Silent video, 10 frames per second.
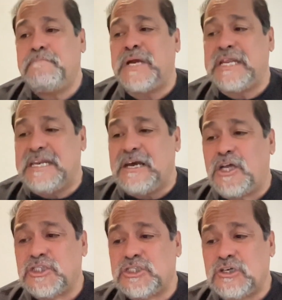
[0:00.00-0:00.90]
But it
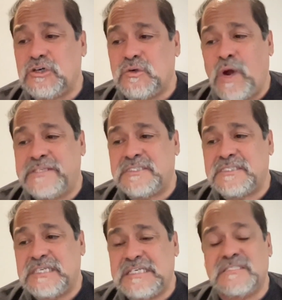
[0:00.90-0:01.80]
also,
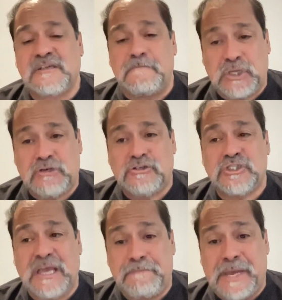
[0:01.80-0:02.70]
once these
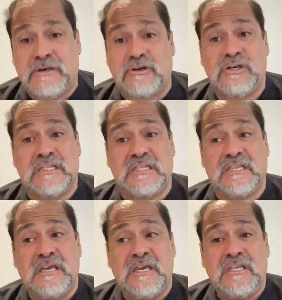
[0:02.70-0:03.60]
computers get better
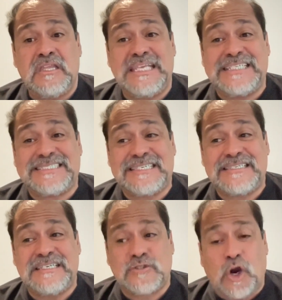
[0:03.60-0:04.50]
and
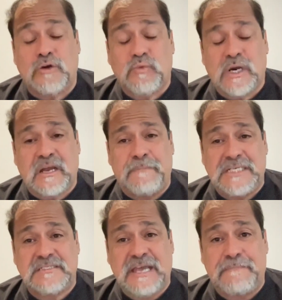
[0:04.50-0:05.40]
these hardware
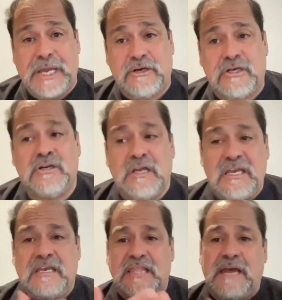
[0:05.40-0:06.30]
companies get better,
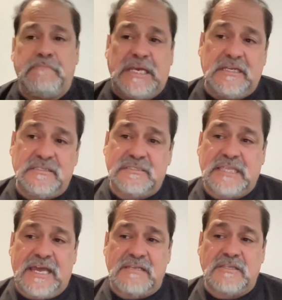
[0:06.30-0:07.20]
that means
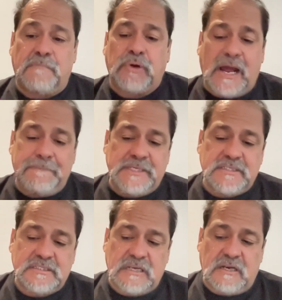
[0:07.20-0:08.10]
that the
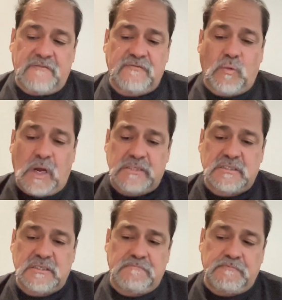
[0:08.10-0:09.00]
promise of
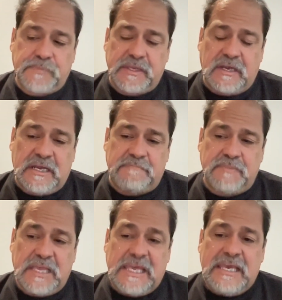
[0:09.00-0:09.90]
quantum
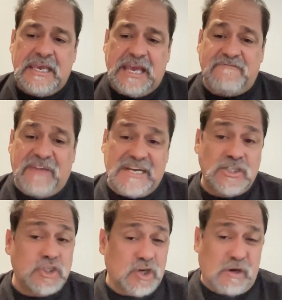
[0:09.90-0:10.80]
advantage or